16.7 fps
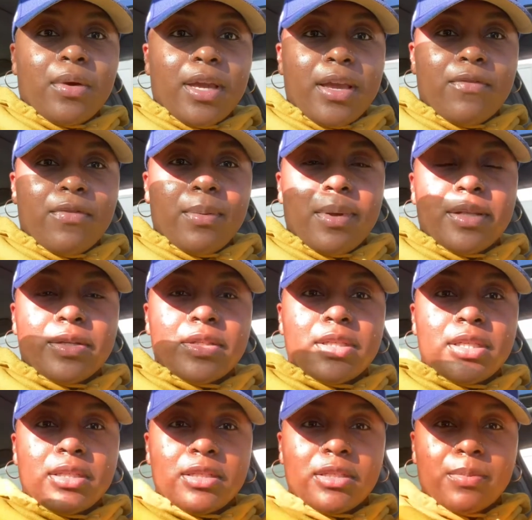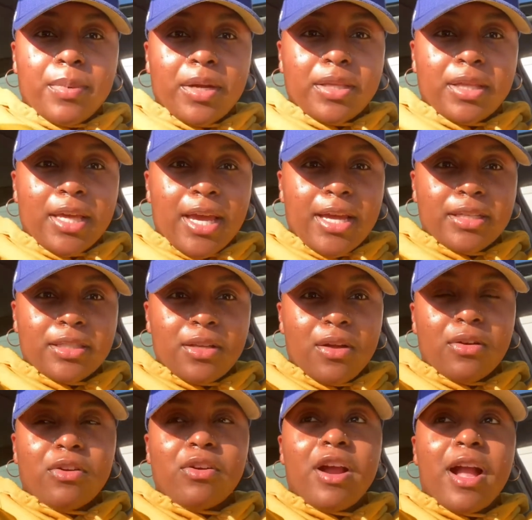eat for my little sister's birthday. It's
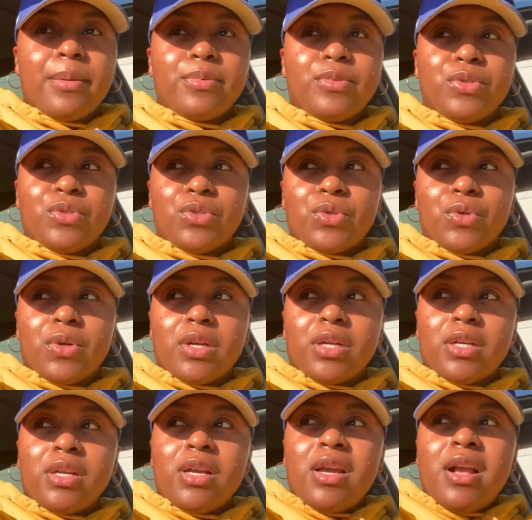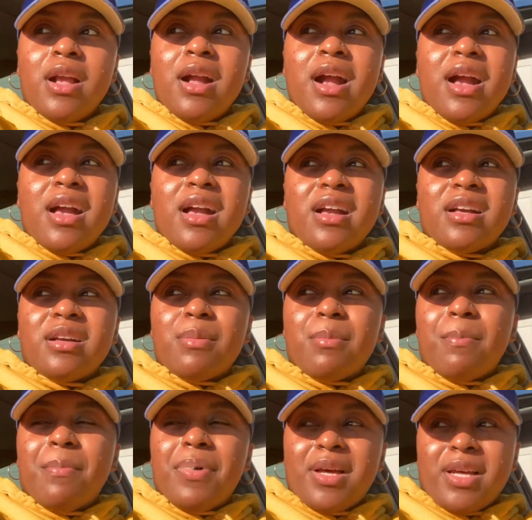called Crab Du Jour.
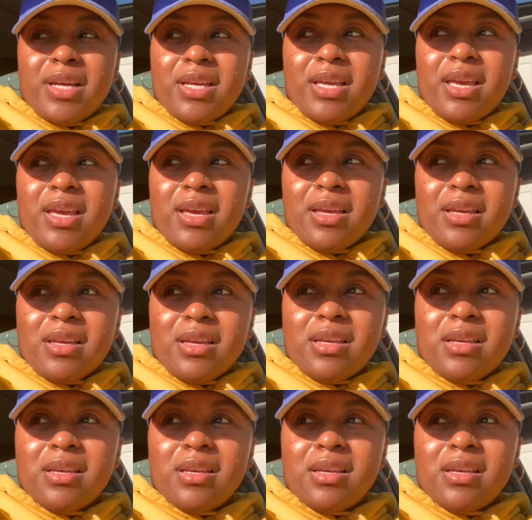But yeah,